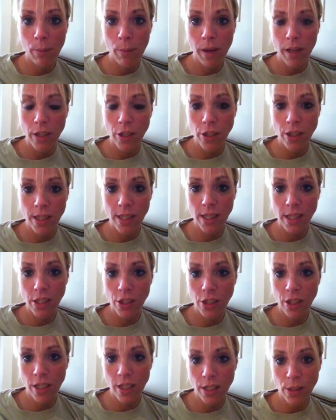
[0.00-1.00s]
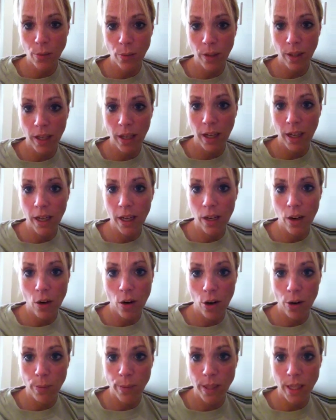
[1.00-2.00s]
but she says she doesn't really eat any
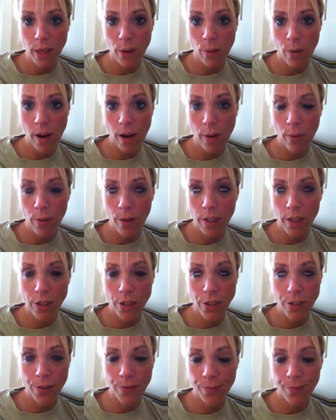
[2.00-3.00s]
carbs anyway, which